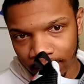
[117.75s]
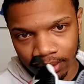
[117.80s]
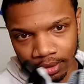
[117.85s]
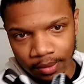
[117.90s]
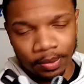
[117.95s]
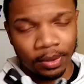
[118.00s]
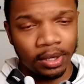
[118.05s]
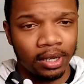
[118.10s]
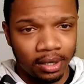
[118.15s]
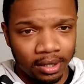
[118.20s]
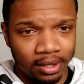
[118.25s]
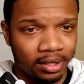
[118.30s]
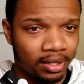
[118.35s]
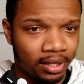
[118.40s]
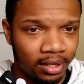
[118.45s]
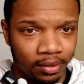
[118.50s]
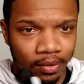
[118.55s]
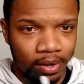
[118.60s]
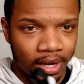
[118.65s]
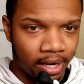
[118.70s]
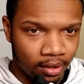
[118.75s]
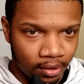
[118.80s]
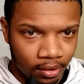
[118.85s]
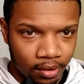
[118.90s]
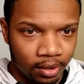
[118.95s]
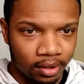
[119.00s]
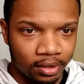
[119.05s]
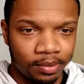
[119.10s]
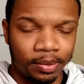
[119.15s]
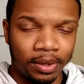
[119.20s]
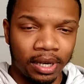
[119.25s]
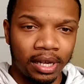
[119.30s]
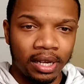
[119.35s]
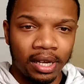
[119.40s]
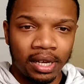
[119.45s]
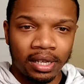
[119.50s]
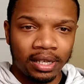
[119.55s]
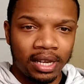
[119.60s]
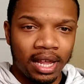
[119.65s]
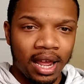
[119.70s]
depending on the silhouette, of course, but
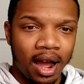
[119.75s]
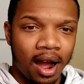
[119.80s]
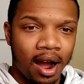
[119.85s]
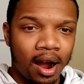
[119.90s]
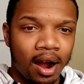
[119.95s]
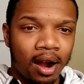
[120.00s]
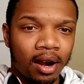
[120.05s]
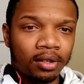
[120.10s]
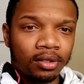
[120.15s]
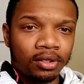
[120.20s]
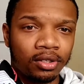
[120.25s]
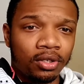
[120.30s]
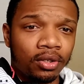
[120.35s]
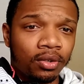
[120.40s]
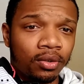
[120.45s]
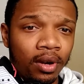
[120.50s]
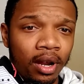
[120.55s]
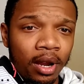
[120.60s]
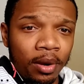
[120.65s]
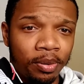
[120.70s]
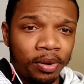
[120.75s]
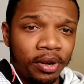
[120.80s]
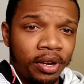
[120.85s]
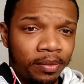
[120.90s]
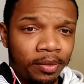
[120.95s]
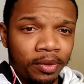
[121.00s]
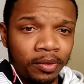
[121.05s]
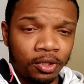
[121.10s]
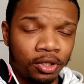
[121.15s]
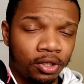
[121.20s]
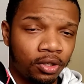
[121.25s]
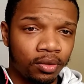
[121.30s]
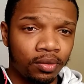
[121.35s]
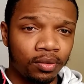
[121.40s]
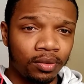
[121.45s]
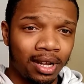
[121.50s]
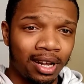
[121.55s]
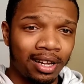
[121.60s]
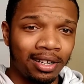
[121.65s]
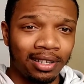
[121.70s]
they are still a premium shoe
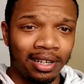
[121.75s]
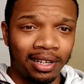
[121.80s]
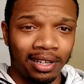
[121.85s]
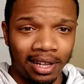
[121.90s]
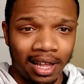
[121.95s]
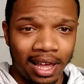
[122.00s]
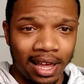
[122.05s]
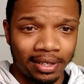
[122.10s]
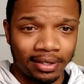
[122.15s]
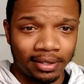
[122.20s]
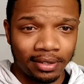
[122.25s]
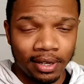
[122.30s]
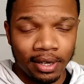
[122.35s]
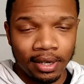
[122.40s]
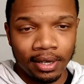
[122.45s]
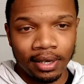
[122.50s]
nonetheless.